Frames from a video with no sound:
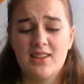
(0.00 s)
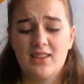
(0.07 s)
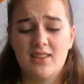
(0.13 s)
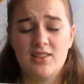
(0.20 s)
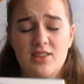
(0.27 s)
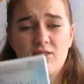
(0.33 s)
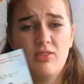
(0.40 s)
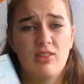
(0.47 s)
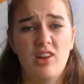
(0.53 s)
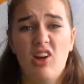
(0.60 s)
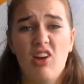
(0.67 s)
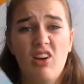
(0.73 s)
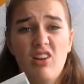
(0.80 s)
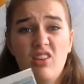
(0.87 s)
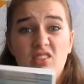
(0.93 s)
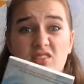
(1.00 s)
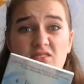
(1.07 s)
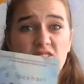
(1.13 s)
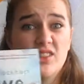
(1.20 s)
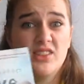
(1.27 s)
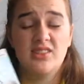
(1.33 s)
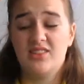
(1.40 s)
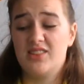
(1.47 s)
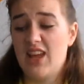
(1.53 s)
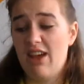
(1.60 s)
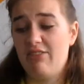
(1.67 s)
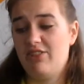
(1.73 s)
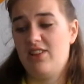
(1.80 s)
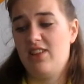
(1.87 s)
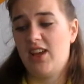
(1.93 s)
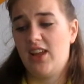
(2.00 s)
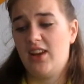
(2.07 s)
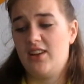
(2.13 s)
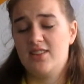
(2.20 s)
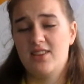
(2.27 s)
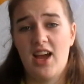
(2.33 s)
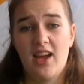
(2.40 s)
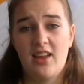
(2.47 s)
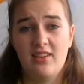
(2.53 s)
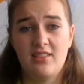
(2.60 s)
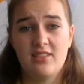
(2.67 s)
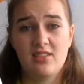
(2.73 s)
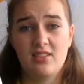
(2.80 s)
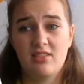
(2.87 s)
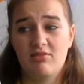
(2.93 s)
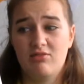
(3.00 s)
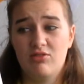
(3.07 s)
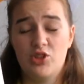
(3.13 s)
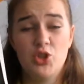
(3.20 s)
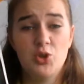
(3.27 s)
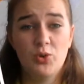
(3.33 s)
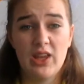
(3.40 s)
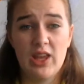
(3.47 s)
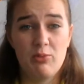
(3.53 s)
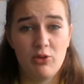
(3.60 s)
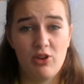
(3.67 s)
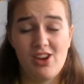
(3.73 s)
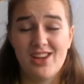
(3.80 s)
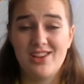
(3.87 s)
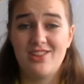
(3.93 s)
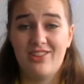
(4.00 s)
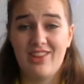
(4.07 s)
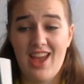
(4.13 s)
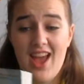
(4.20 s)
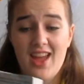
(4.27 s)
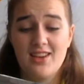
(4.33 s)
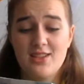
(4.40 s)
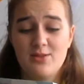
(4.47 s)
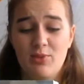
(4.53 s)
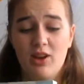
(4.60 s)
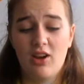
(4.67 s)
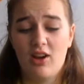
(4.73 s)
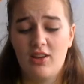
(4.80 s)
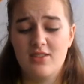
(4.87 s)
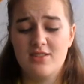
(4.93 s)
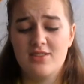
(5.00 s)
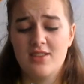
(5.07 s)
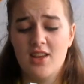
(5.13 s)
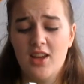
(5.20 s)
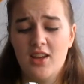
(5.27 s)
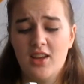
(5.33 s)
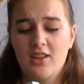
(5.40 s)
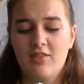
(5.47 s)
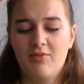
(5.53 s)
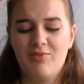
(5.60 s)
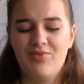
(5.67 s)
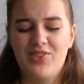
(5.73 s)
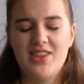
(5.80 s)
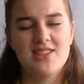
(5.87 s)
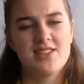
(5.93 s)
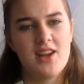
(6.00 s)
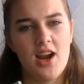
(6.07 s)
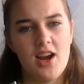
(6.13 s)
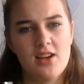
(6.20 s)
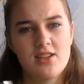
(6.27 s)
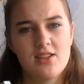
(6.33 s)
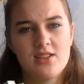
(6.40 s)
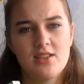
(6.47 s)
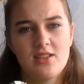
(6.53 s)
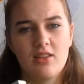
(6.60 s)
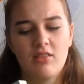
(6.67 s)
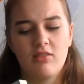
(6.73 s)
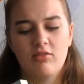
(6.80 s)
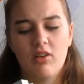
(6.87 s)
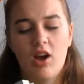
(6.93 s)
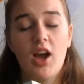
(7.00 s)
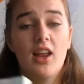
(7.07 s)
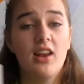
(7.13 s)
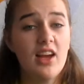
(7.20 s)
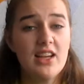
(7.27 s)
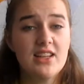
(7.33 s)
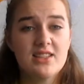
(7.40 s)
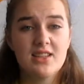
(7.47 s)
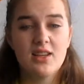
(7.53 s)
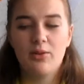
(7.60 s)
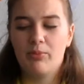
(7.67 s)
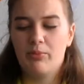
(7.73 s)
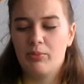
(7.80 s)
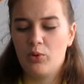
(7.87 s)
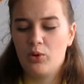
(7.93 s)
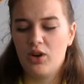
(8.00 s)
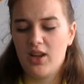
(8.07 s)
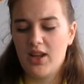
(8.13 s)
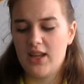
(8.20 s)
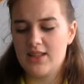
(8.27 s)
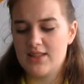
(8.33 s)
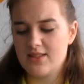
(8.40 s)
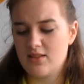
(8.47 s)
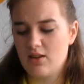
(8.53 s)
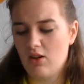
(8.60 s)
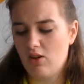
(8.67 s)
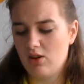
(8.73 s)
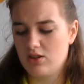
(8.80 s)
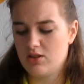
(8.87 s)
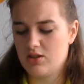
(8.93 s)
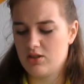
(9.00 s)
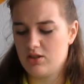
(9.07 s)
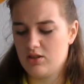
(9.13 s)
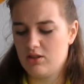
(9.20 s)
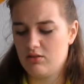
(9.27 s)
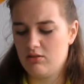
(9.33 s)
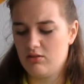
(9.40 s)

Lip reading: and love and everything in it. And do keep reading to the end, because the start, I liked it, but it's not,